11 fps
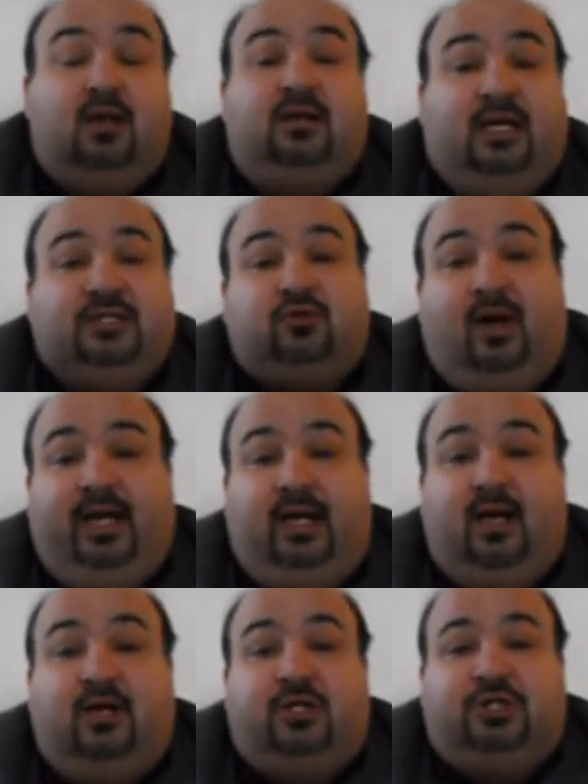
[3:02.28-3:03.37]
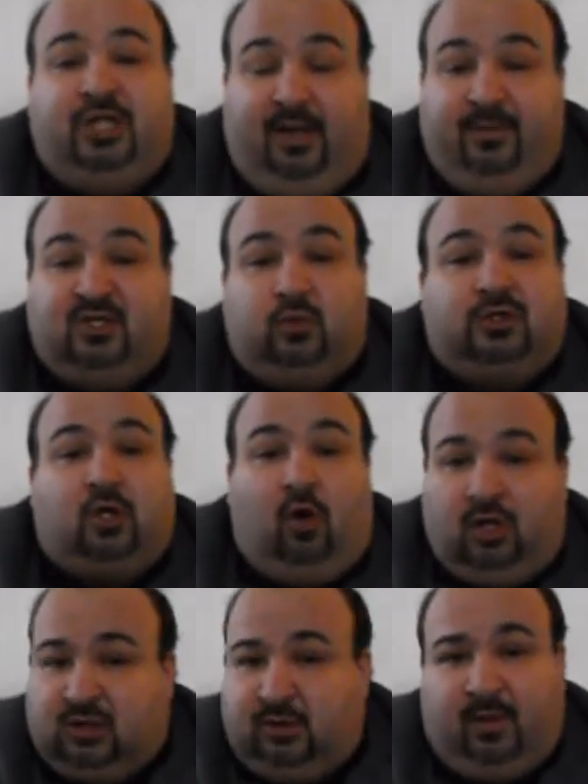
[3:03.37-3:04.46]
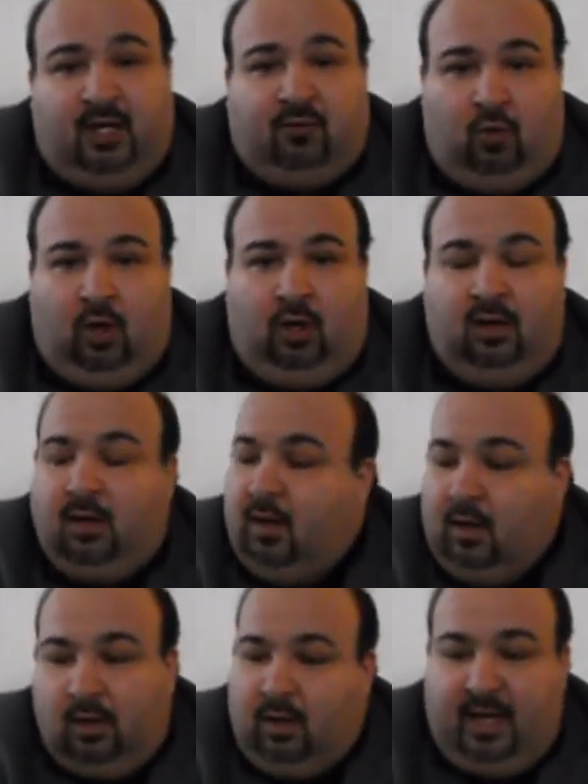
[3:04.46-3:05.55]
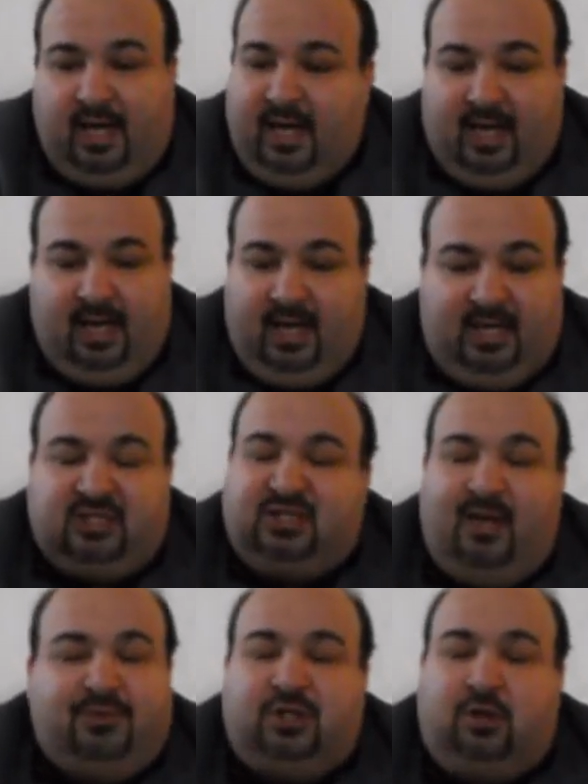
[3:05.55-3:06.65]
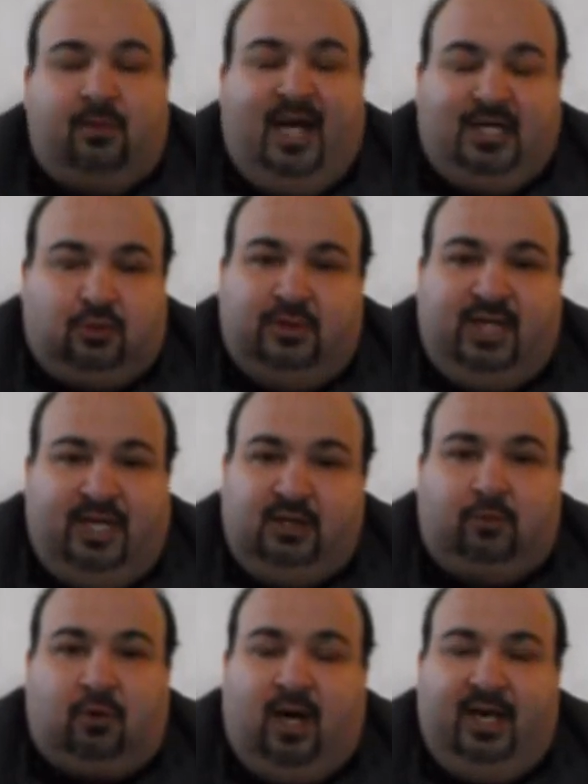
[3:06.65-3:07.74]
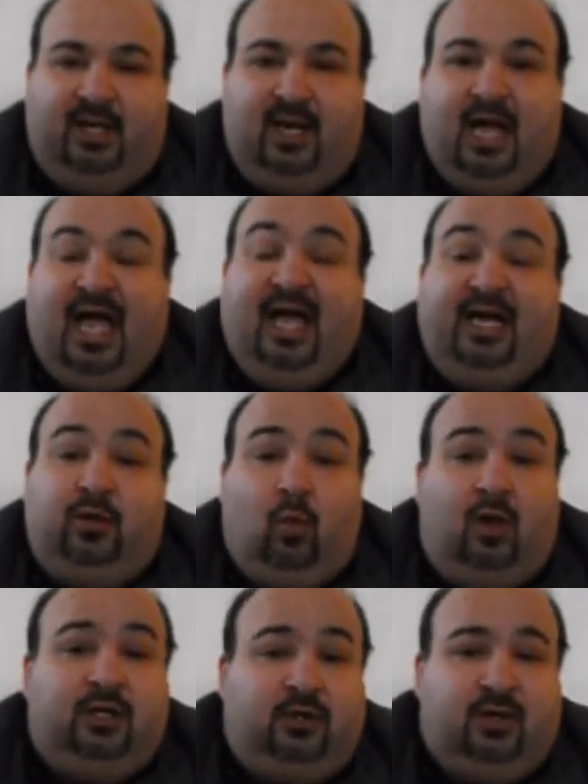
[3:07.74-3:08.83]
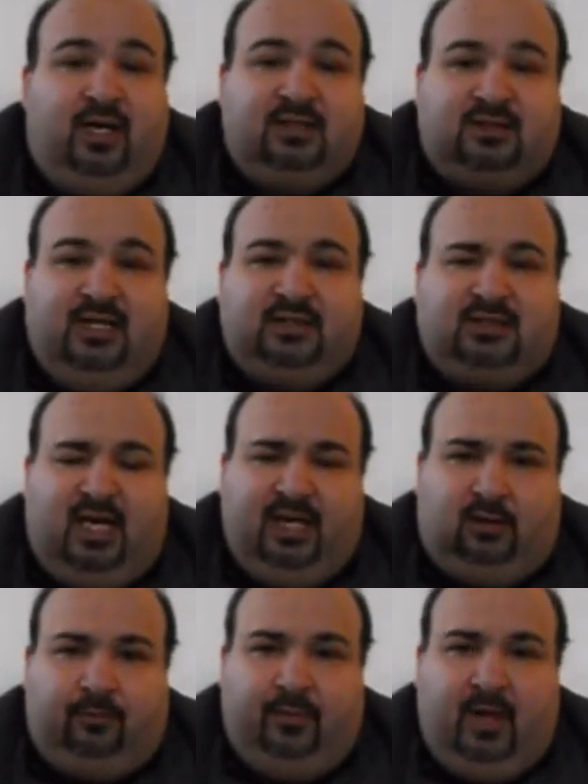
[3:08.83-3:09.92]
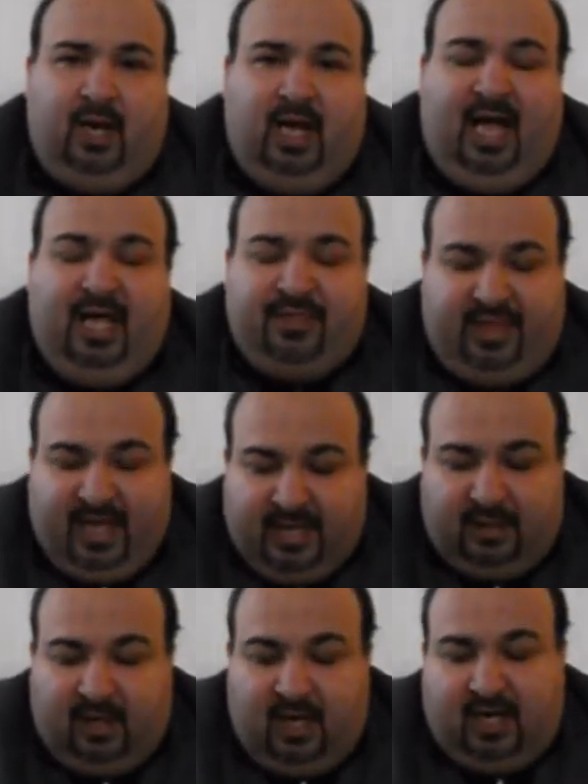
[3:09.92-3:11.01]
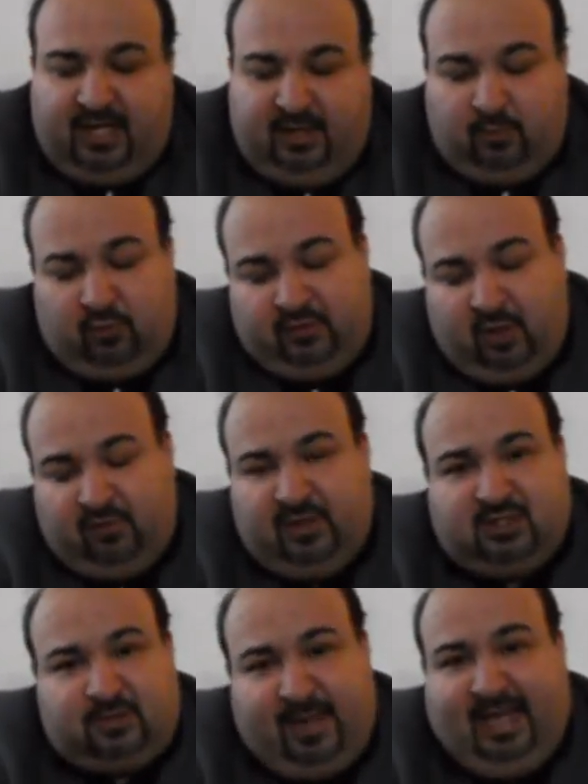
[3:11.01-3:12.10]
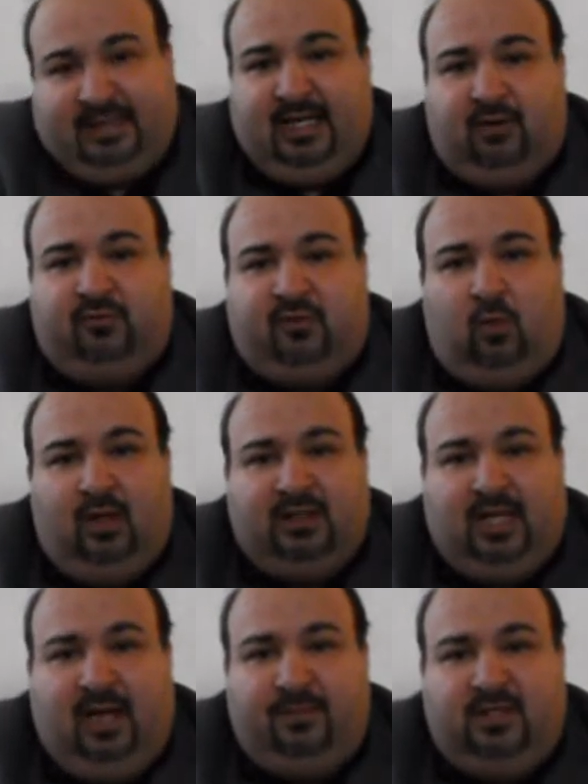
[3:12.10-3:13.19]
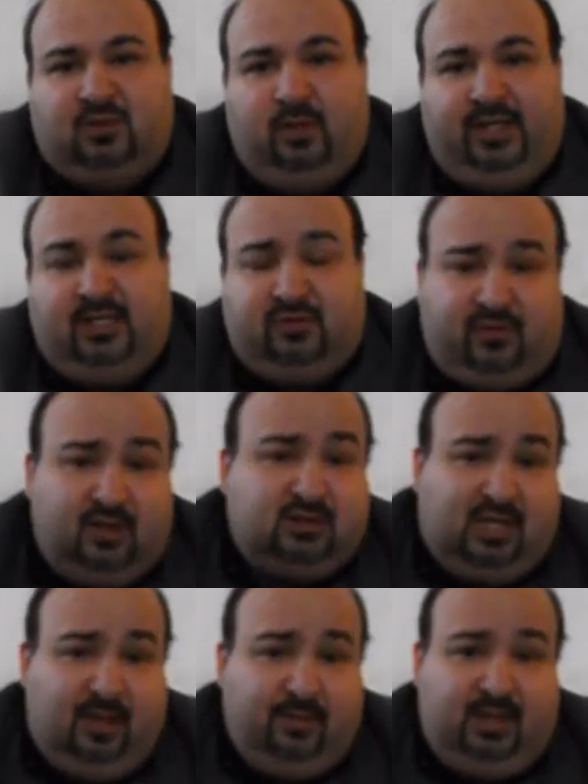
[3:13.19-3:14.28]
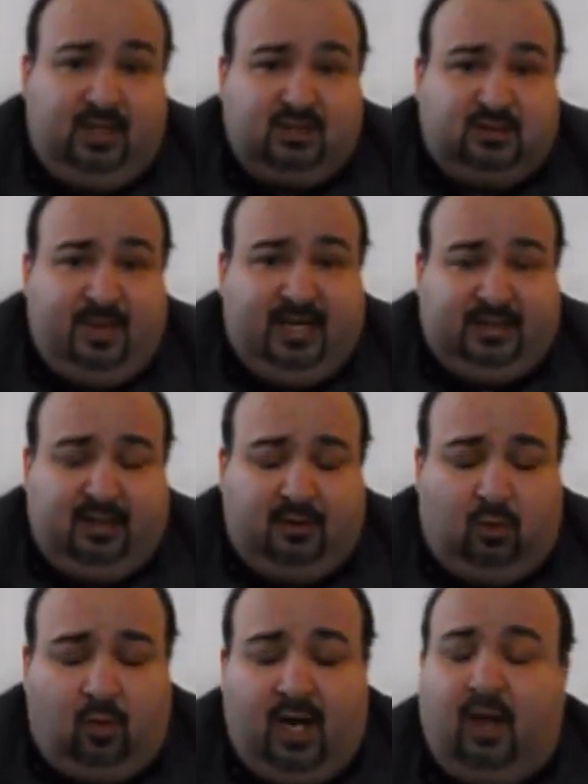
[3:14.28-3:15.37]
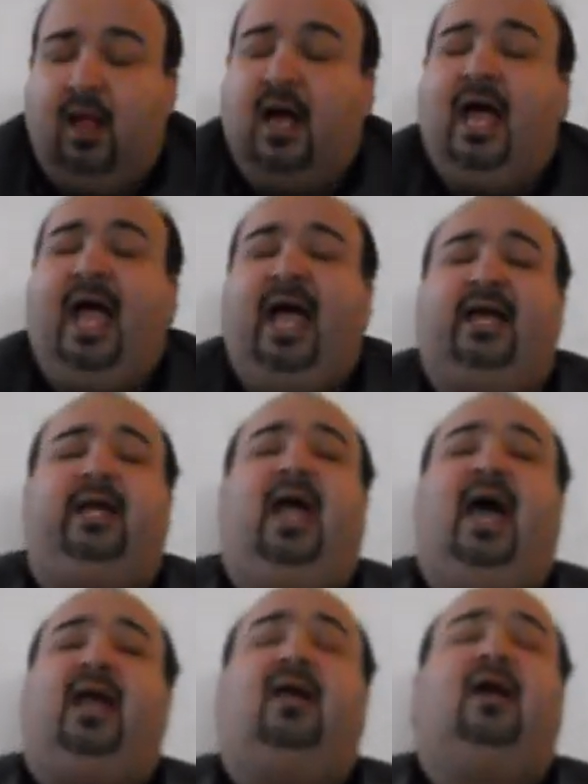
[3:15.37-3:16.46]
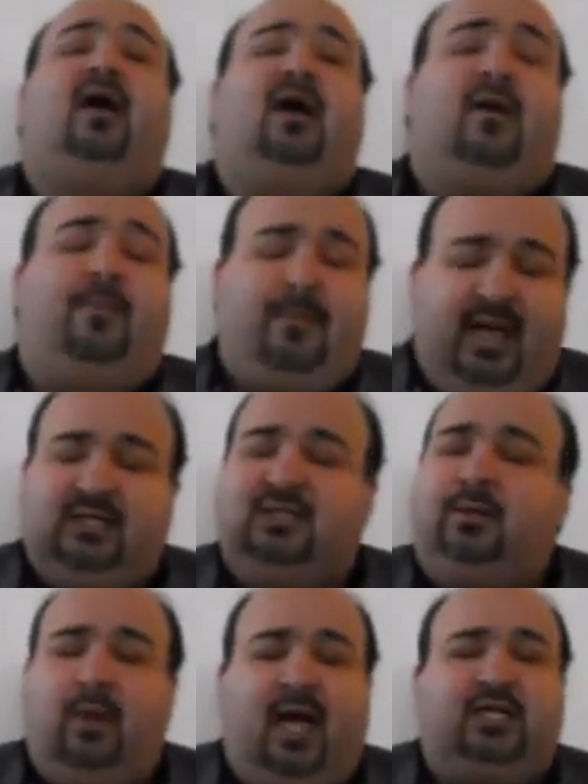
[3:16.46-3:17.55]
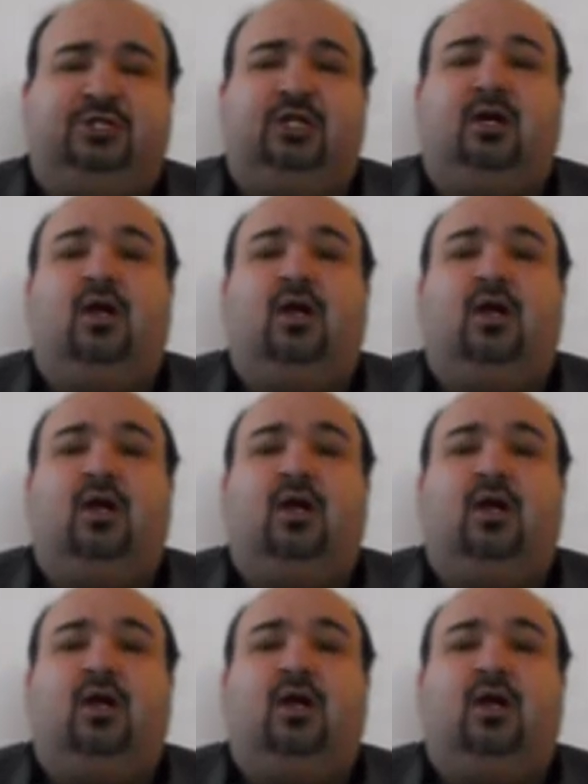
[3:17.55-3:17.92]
That's right. Sheamus was awesome on Raw. Exceptional match with Daniel Bryan. And he won the United States title. And then he moved over to SmackDown for one time this week. His first time being on SmackDown in a while. And he had an amazing match